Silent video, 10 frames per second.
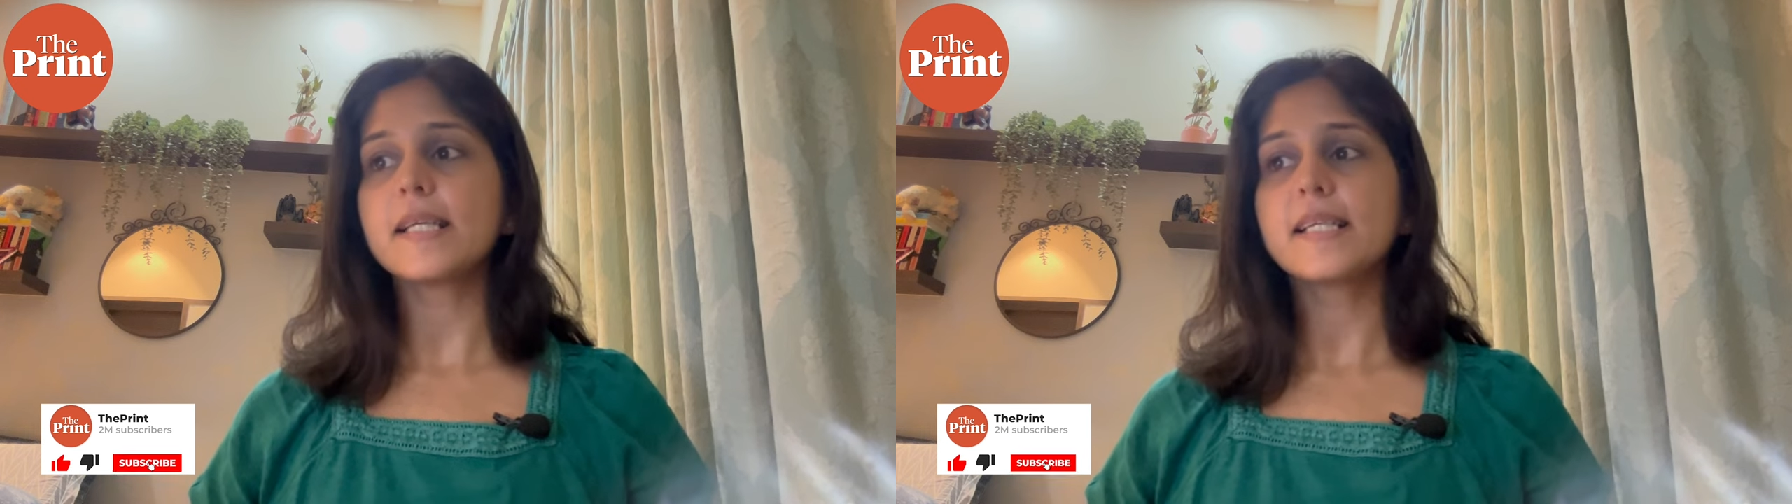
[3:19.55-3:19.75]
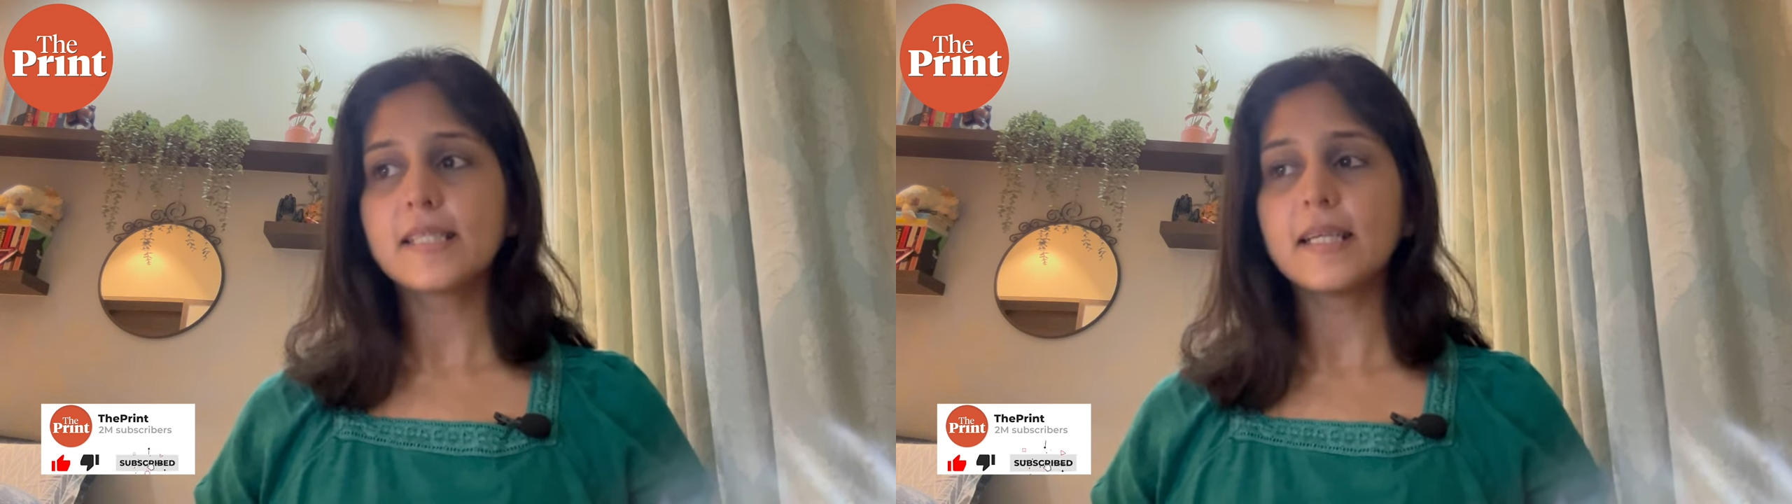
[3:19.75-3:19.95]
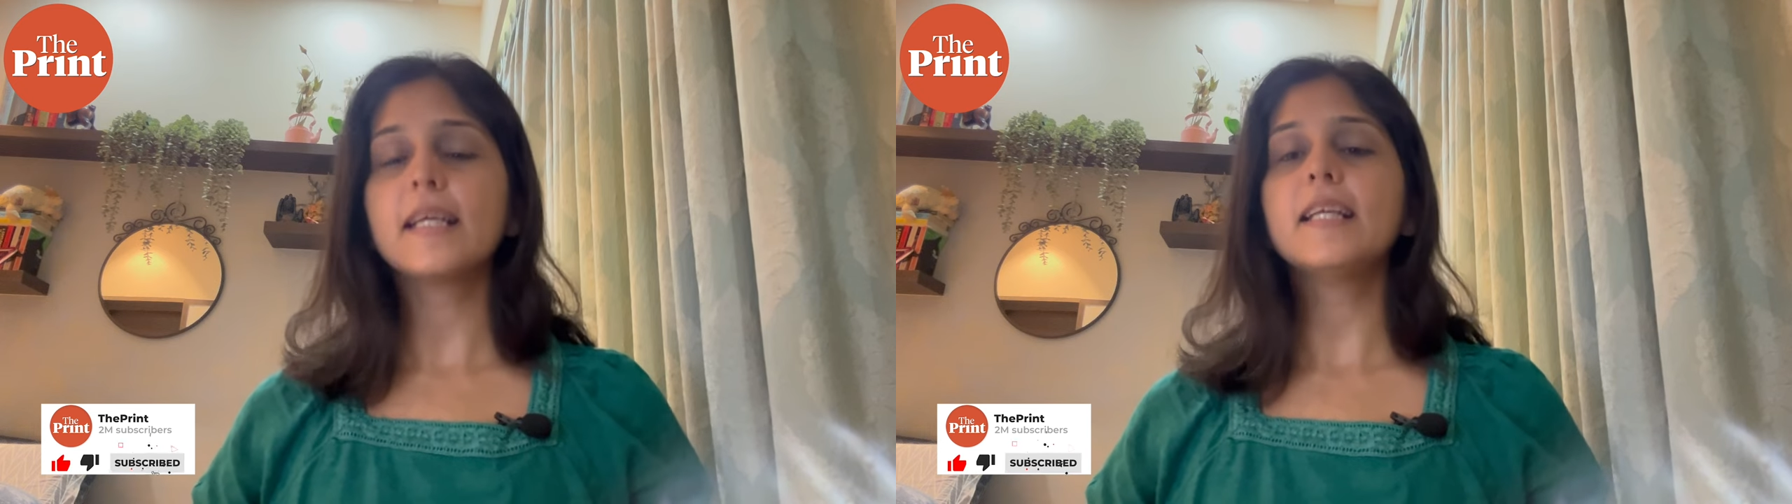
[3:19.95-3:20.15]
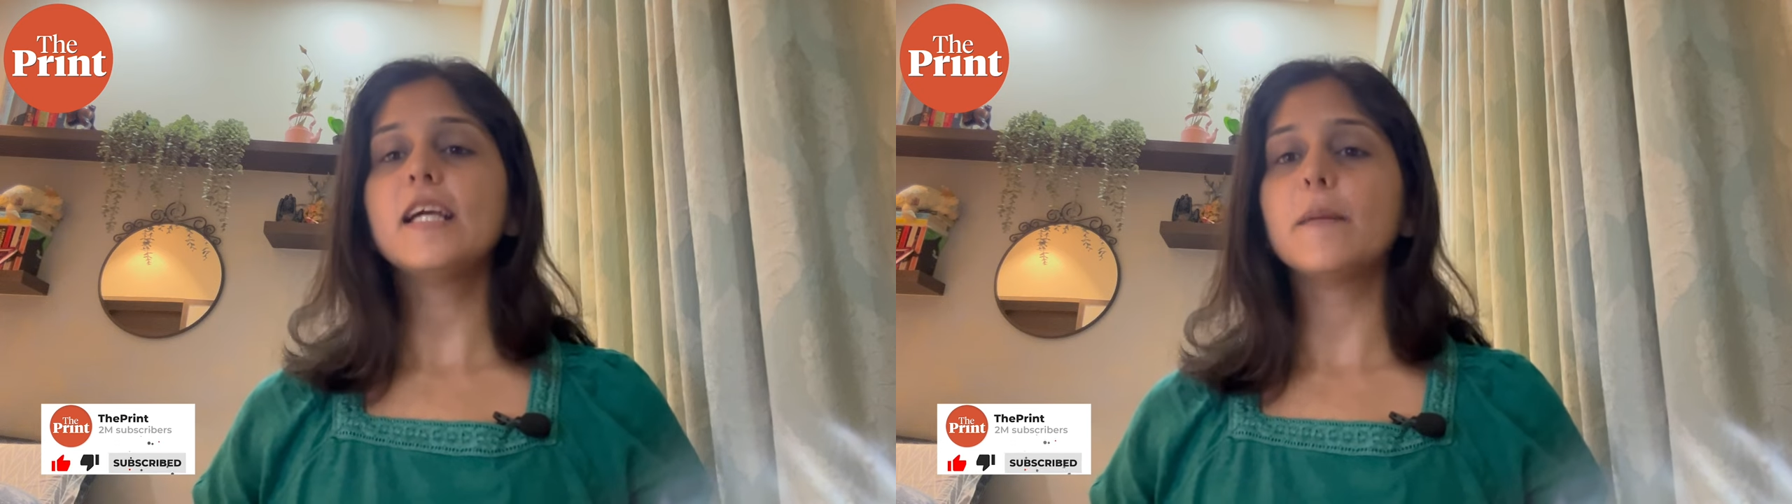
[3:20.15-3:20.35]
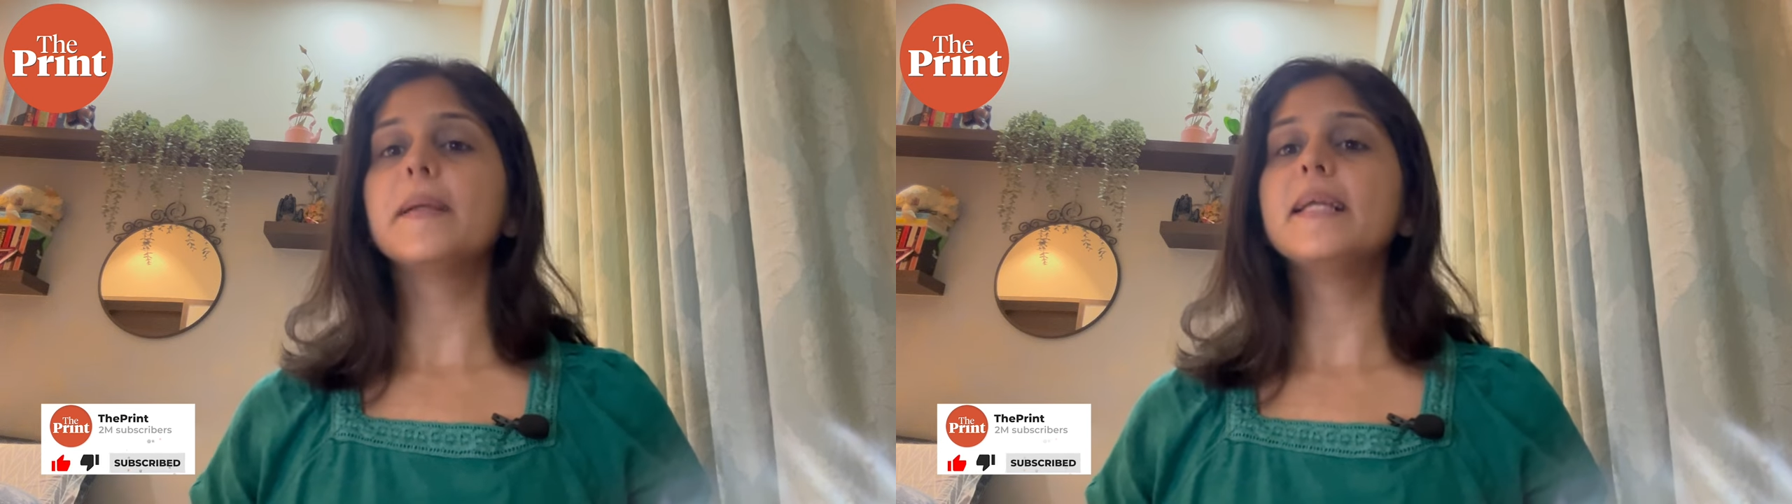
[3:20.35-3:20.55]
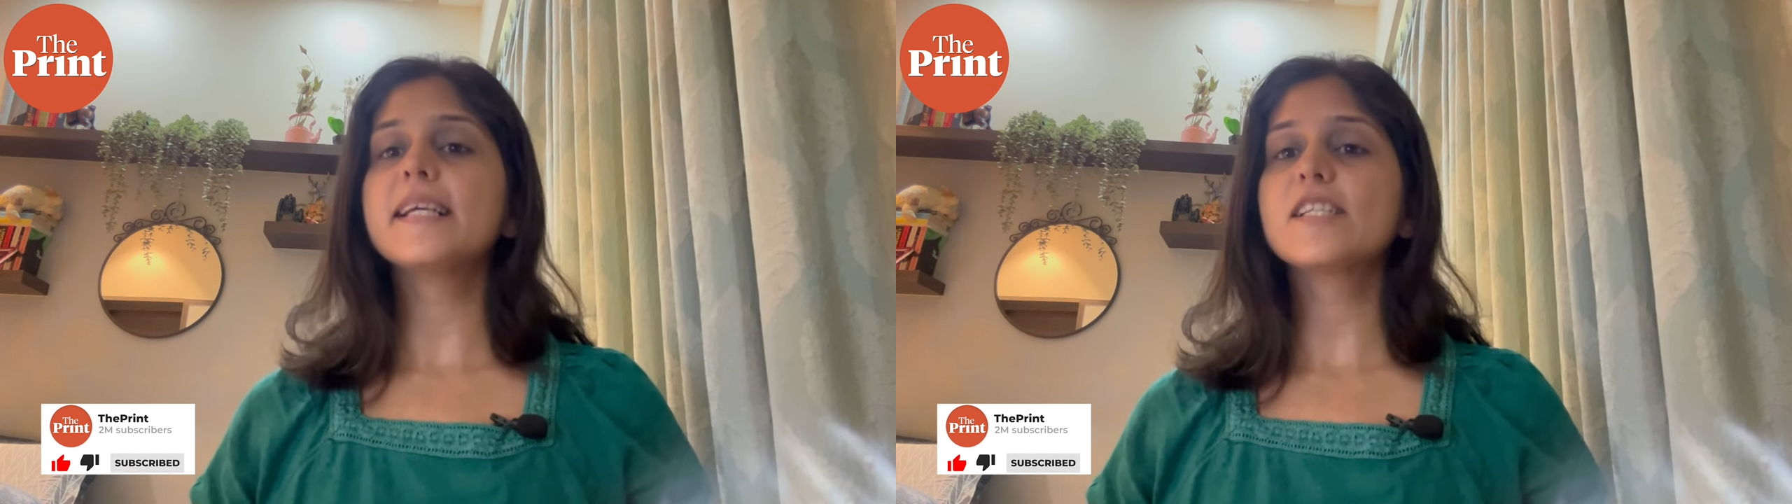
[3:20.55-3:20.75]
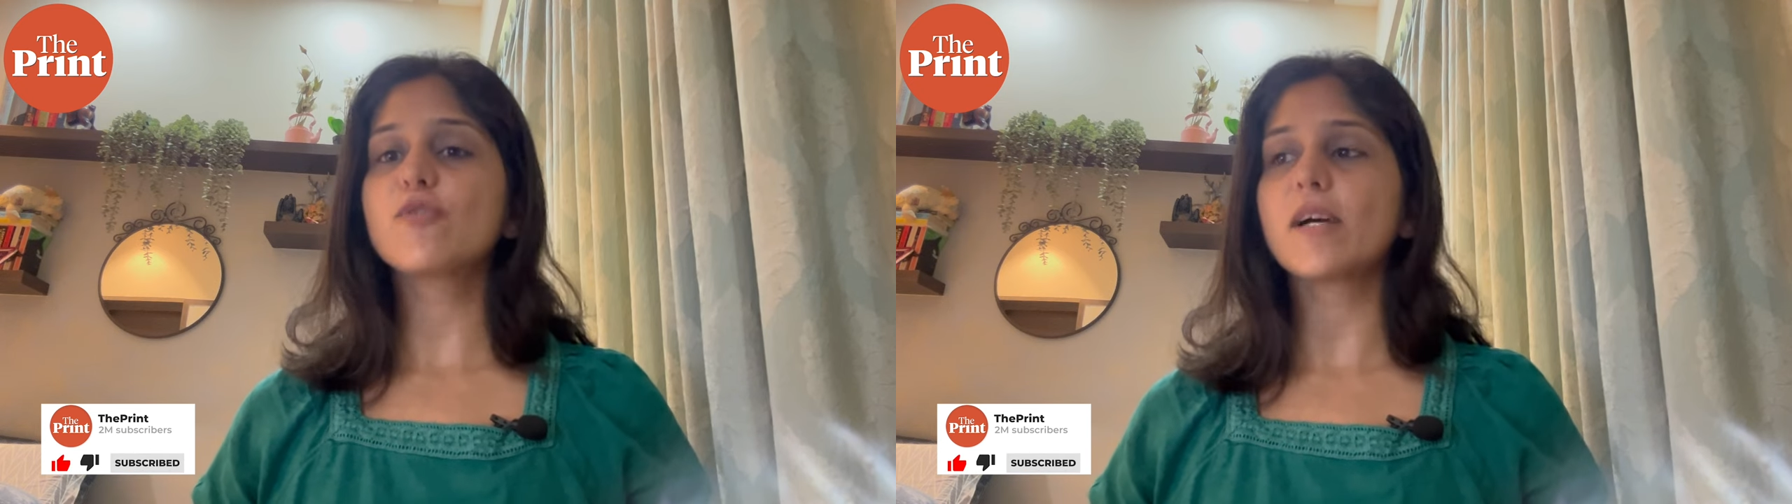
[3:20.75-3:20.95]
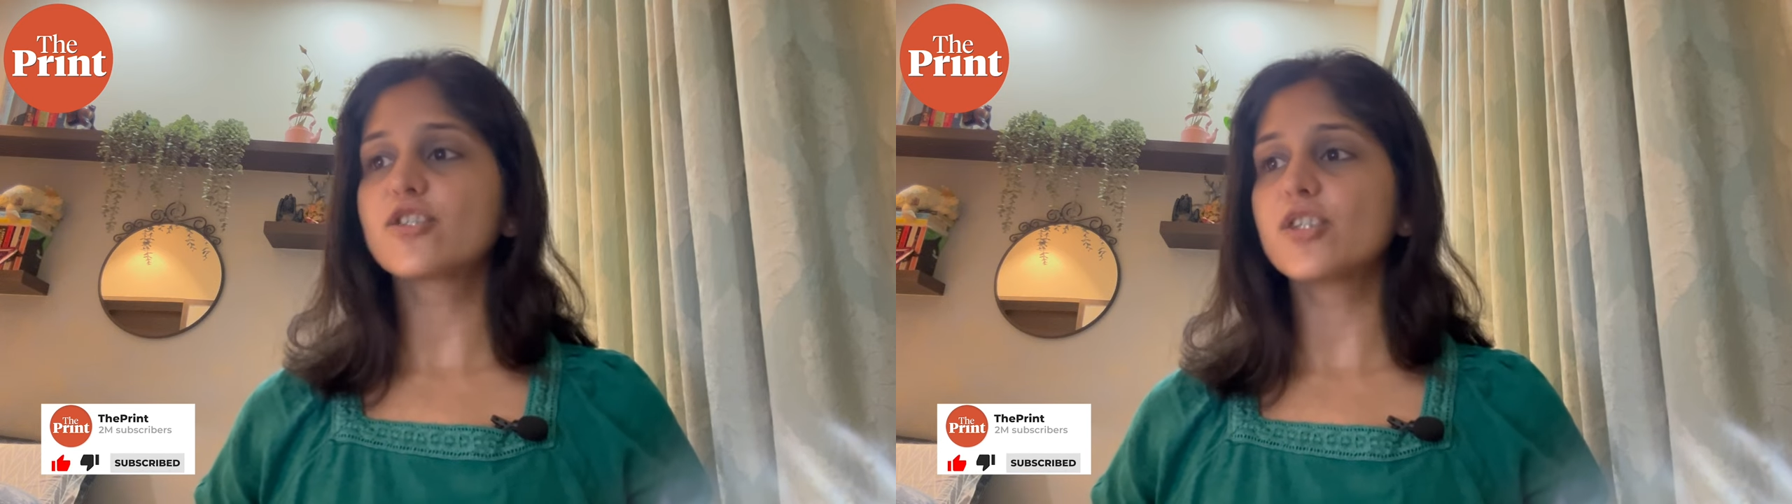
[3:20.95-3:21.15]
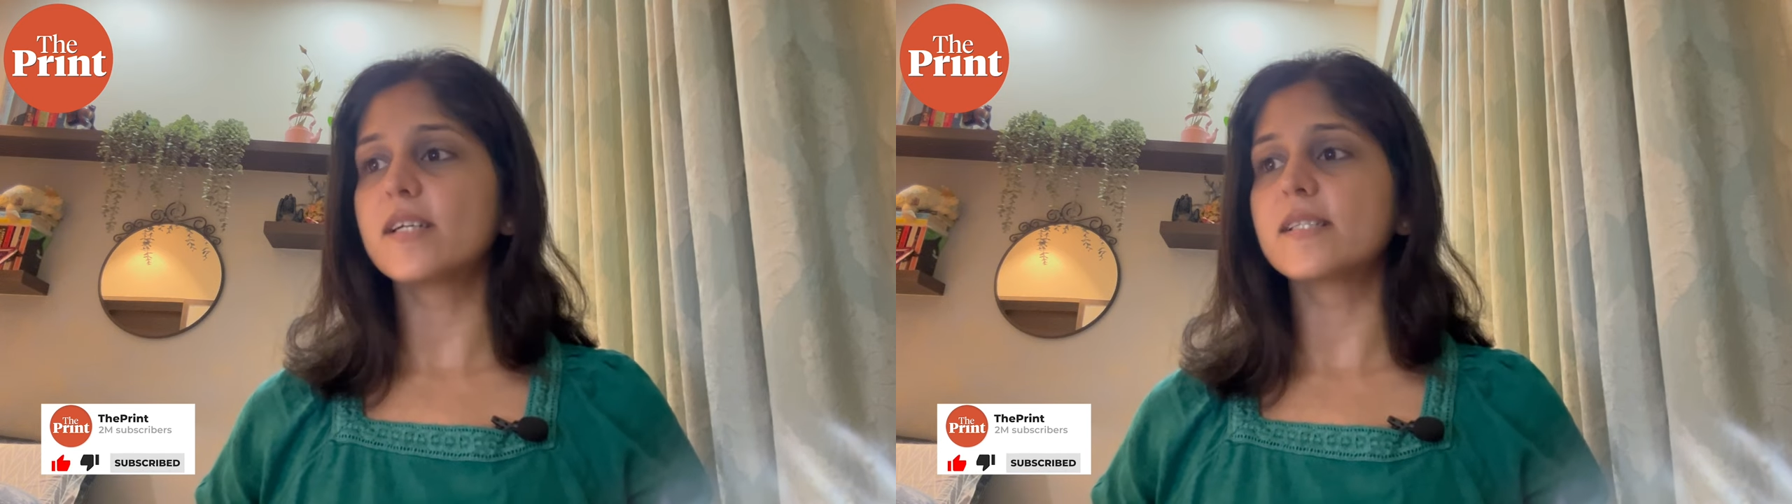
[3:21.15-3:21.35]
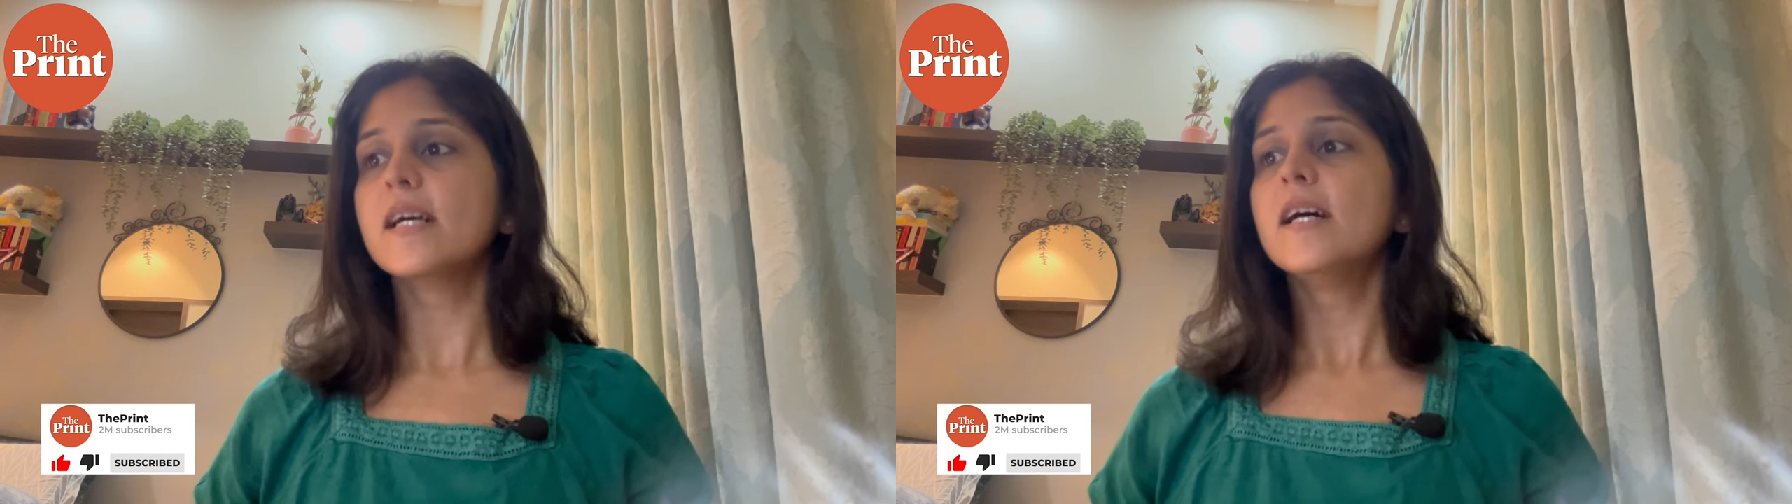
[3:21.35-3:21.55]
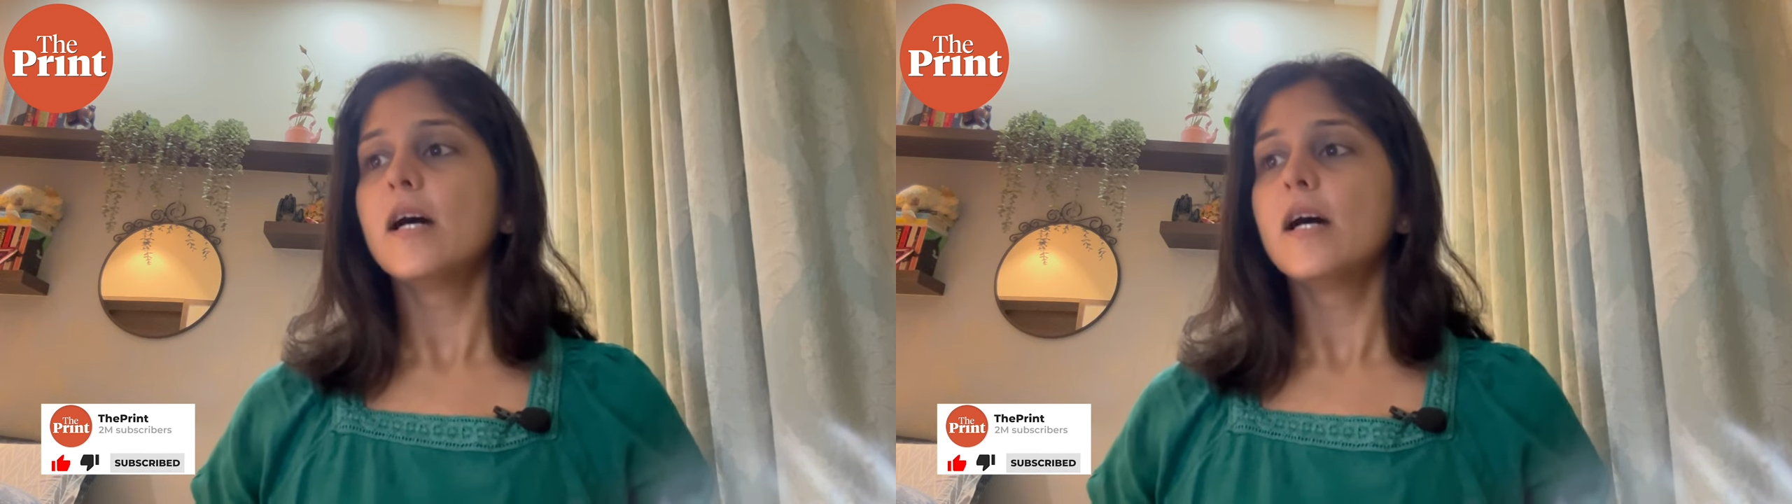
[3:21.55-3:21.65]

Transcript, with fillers: aesthetically appealing structures